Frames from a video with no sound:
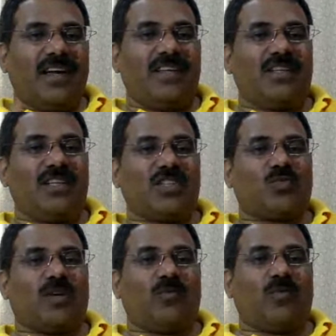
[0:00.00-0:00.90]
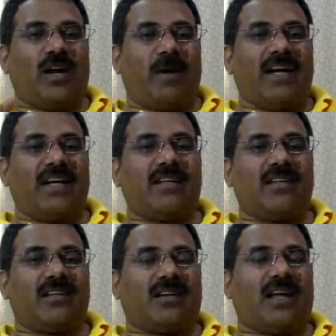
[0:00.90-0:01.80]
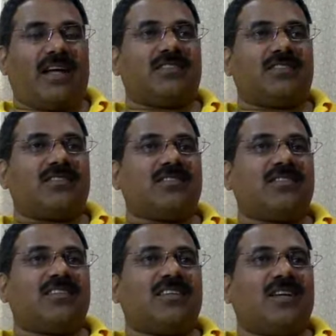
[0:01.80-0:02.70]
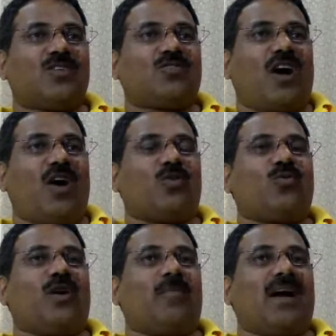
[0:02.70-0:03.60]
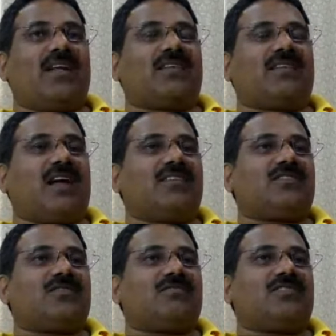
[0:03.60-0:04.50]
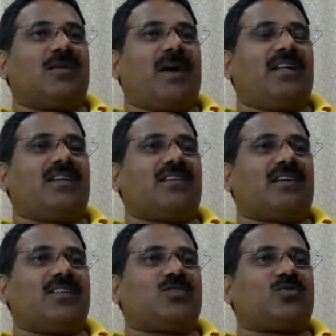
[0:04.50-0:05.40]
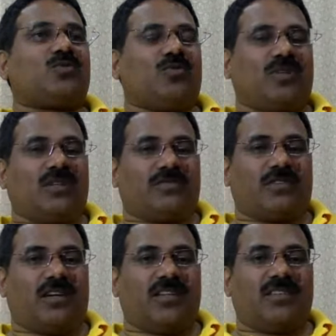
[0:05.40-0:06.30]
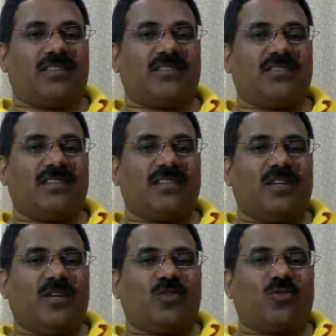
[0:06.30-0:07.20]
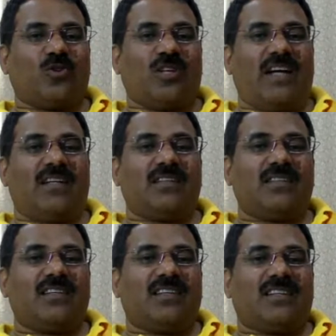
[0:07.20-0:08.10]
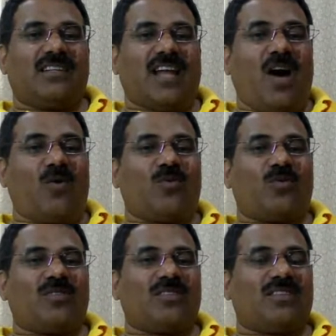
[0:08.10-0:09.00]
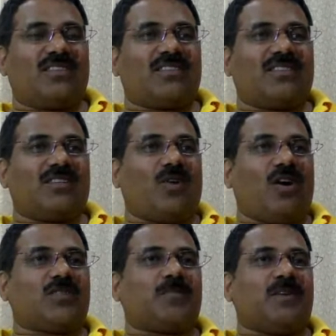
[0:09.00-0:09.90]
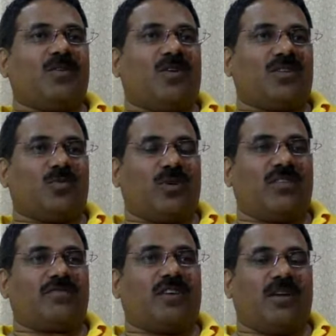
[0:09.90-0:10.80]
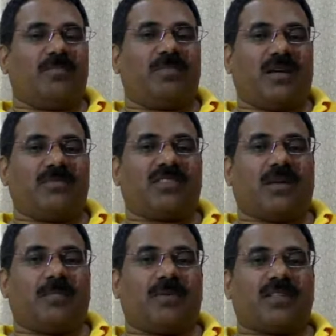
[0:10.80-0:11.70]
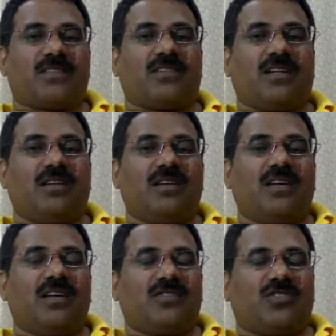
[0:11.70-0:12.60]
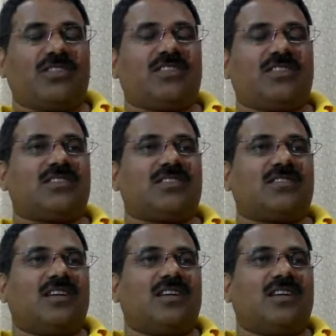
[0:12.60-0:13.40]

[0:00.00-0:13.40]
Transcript: In this way, we abide in the Christ. So how do you abide in Christ? We abide in Christ through the word of God. So that now the gospel or the word of God becomes a personal Jesus